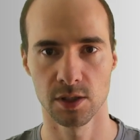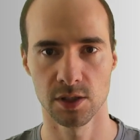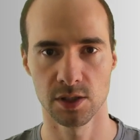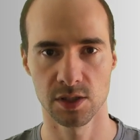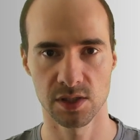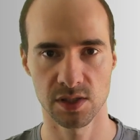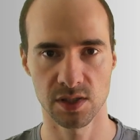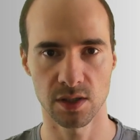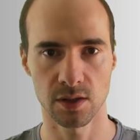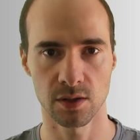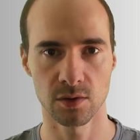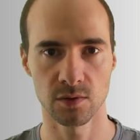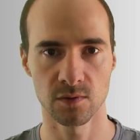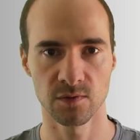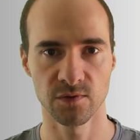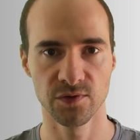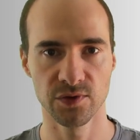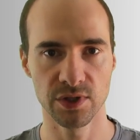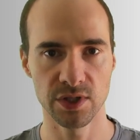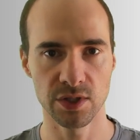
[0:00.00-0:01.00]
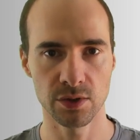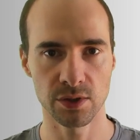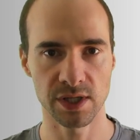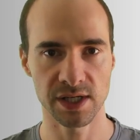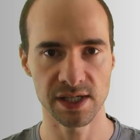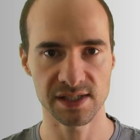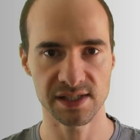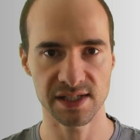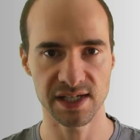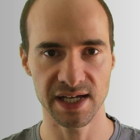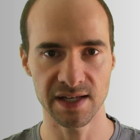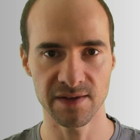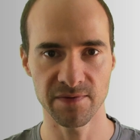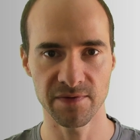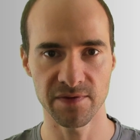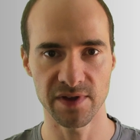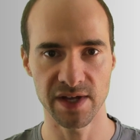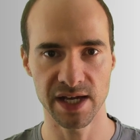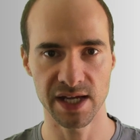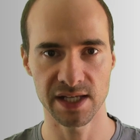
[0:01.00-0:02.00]
So, viewers and
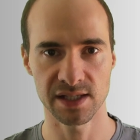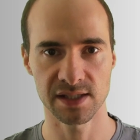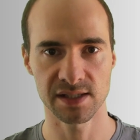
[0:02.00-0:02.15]
fans